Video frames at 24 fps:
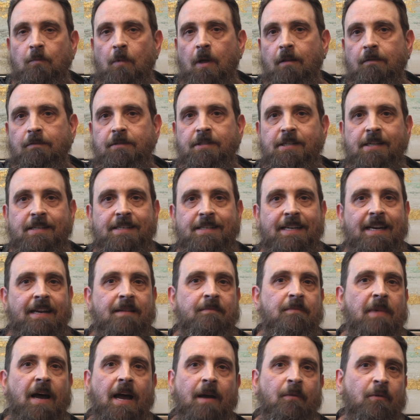Well, just
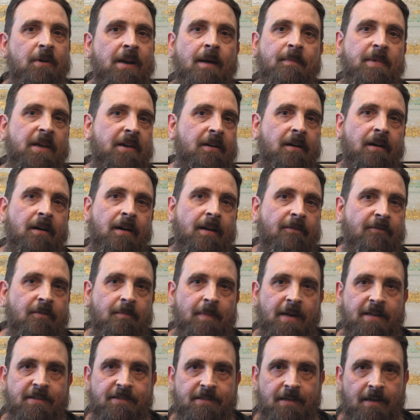getting by would not be good enough for
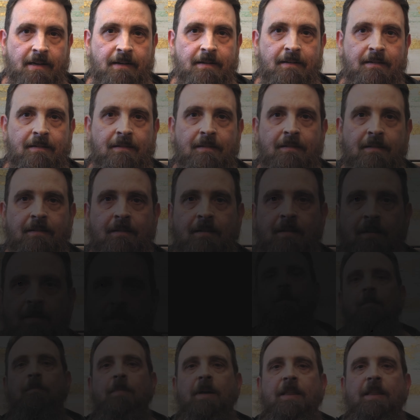my son.